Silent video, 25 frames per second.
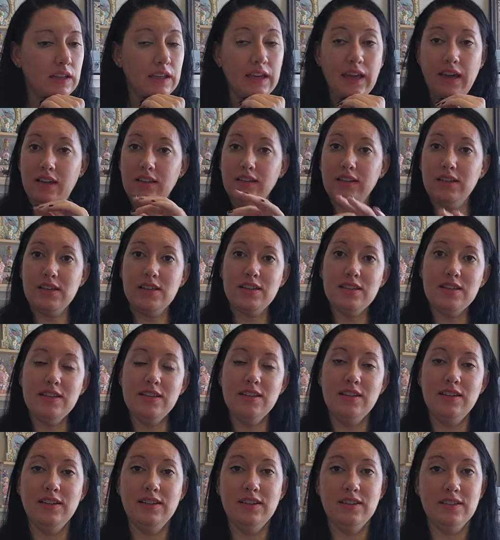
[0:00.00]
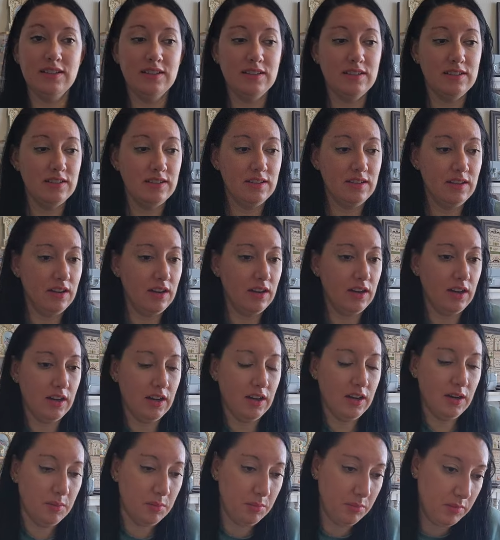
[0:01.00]
Kelly
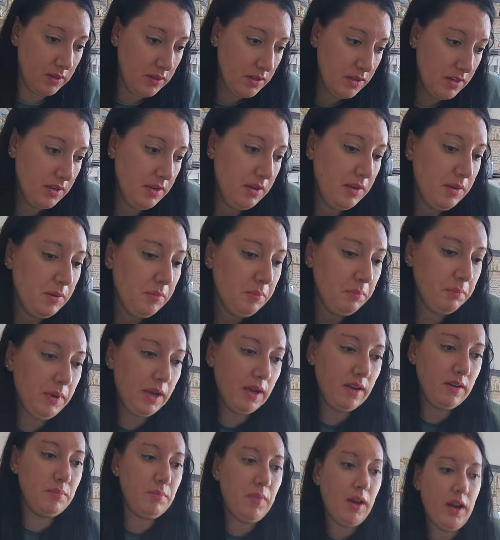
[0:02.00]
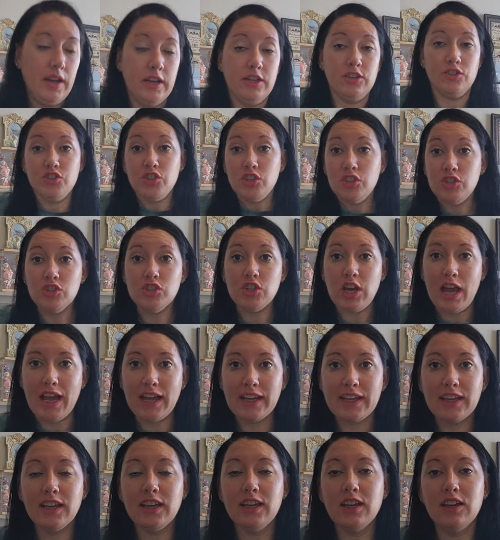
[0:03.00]
um, made my jean
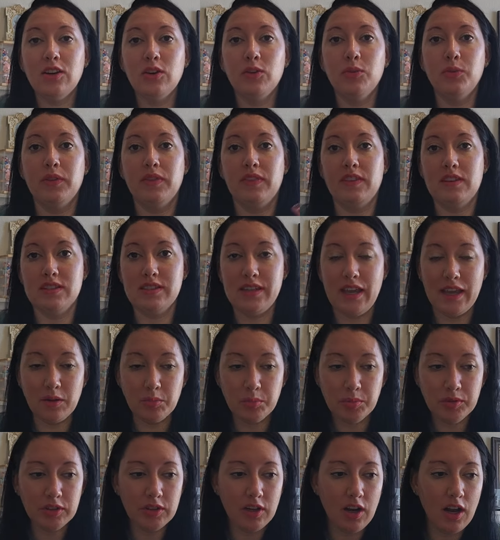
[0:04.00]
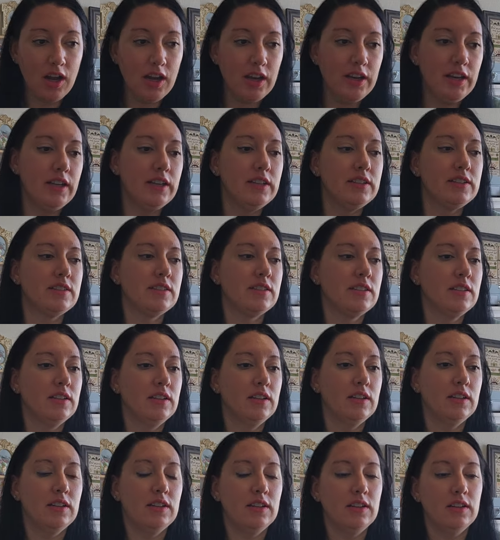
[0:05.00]
jacket with the sampler on it,
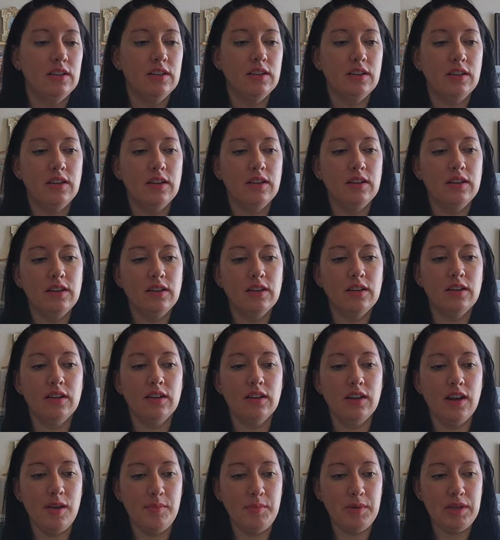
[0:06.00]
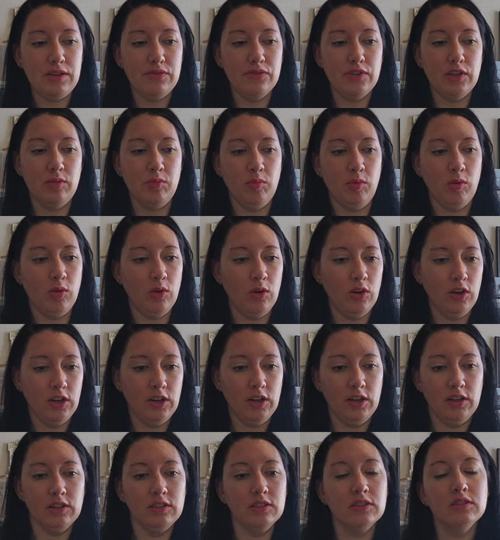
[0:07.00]
I'm even
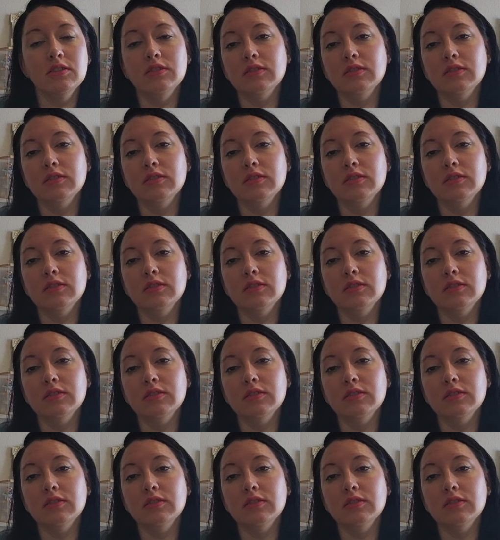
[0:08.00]
more